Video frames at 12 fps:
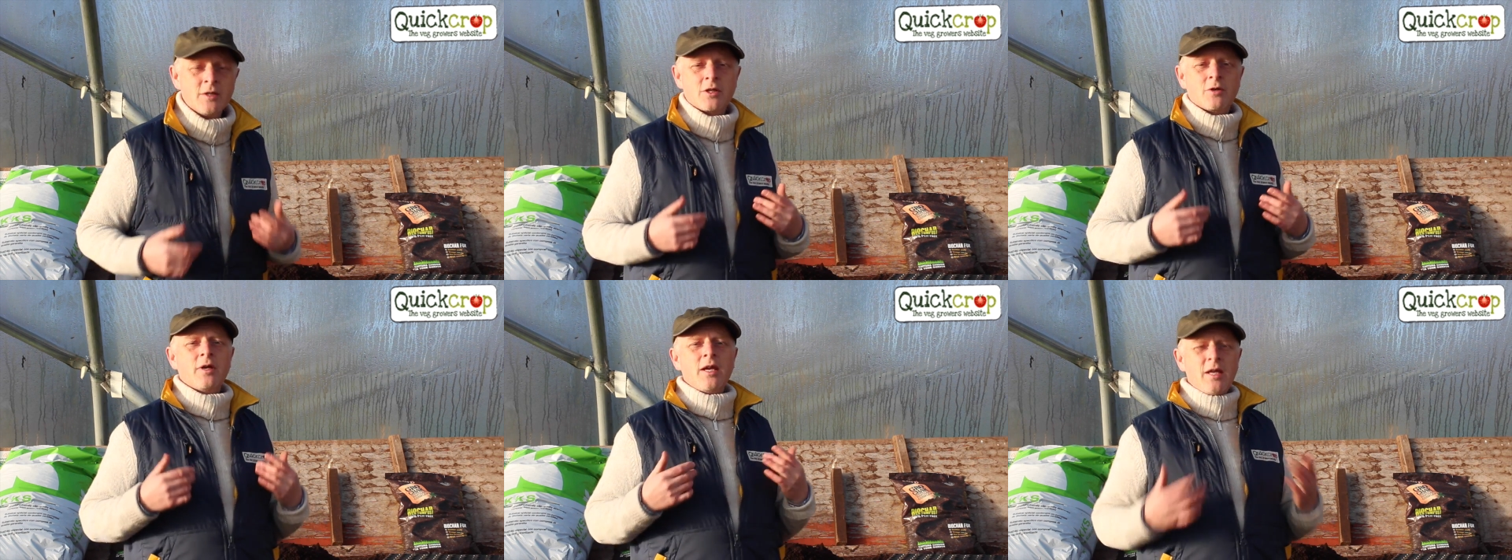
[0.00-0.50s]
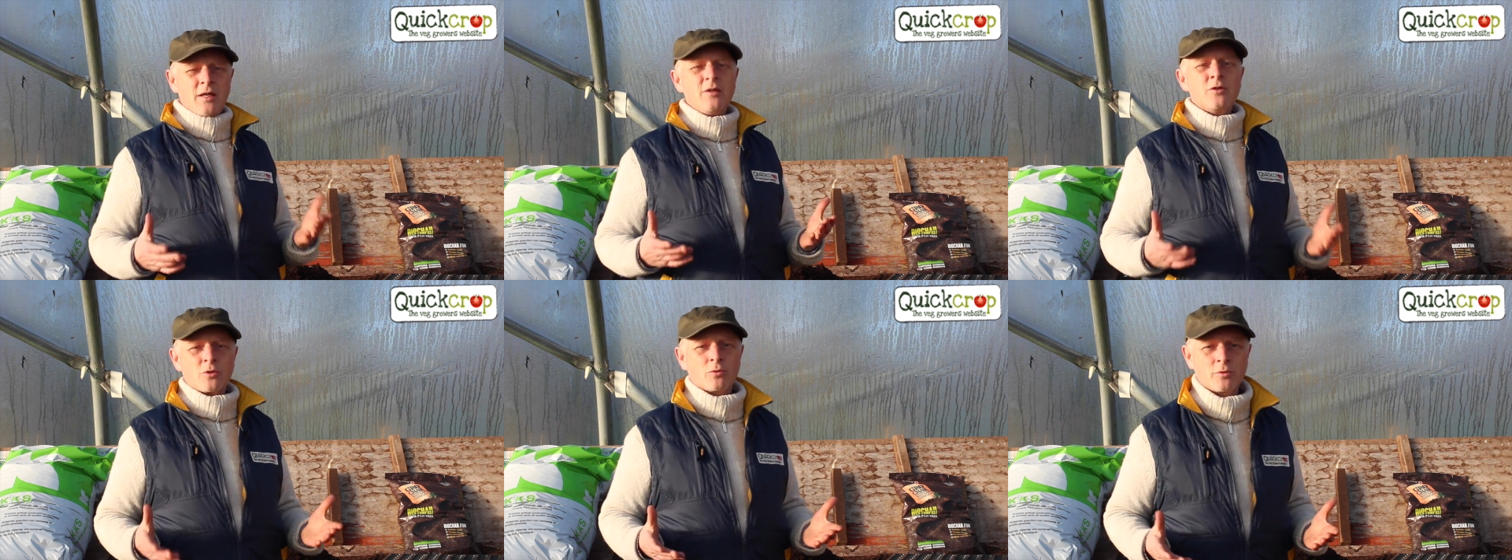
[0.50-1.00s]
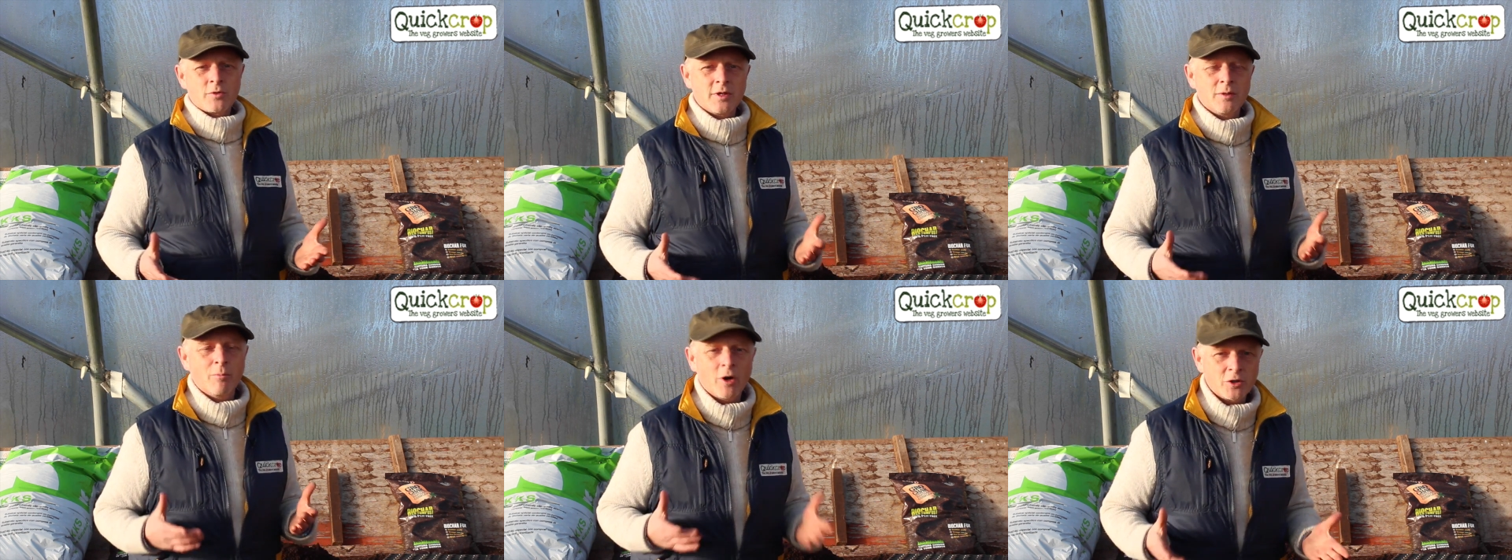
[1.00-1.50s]
sowing indoors
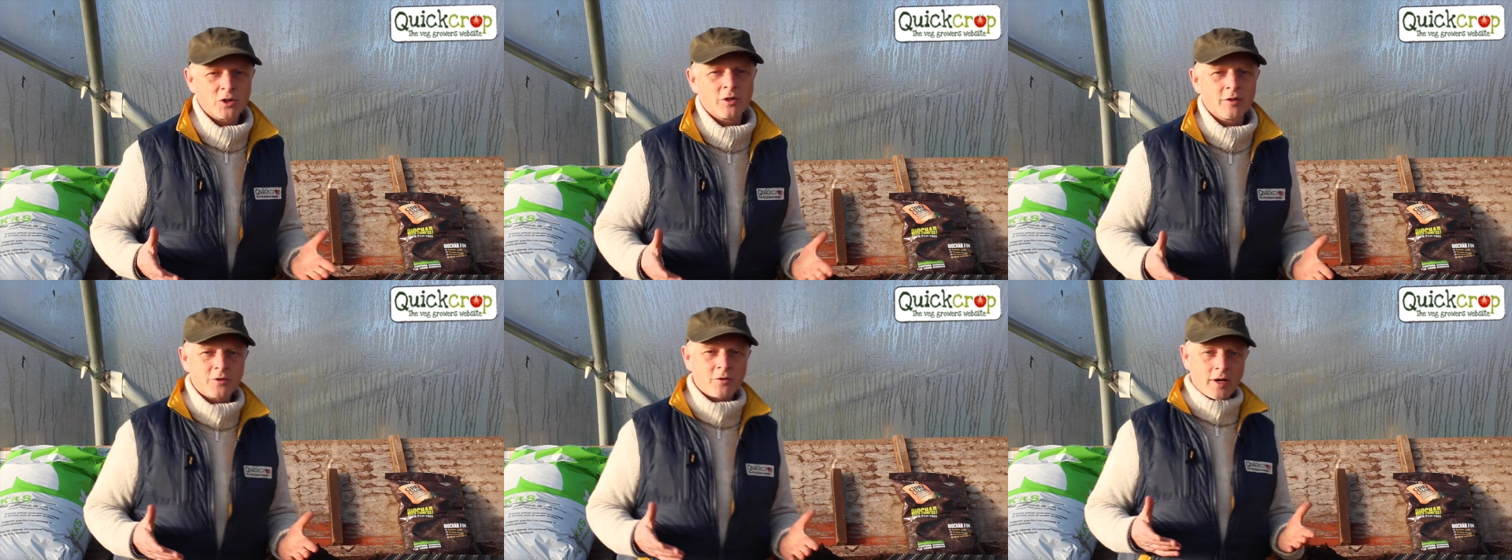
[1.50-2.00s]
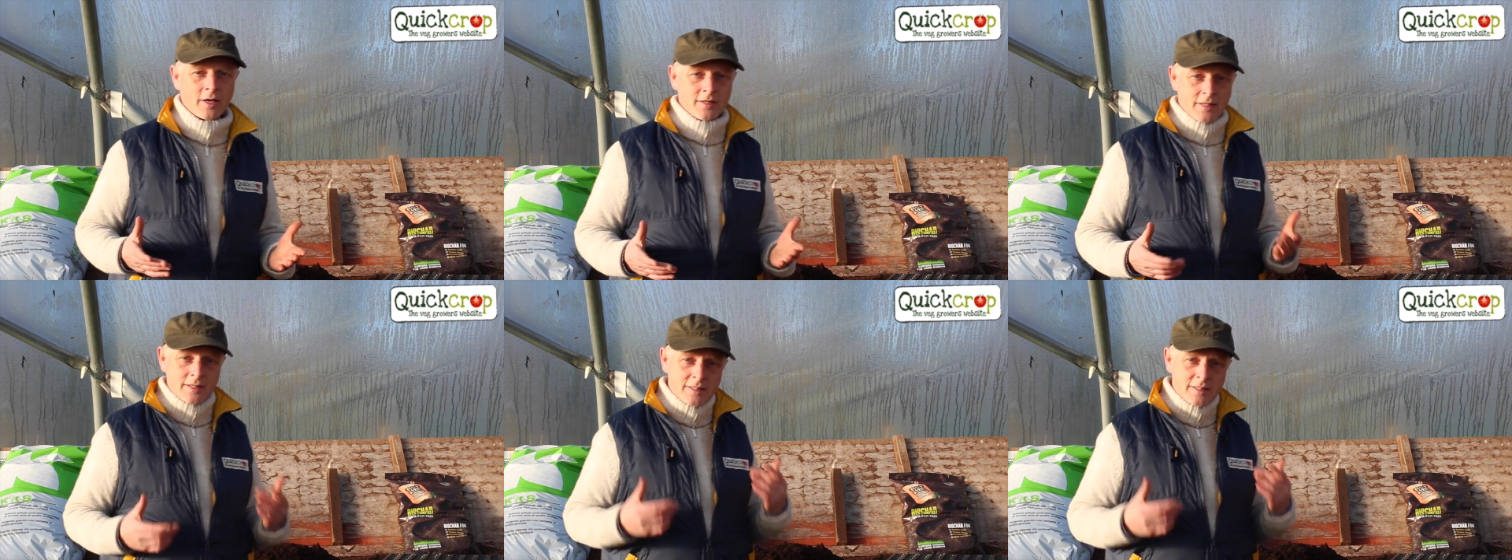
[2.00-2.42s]
in modular trays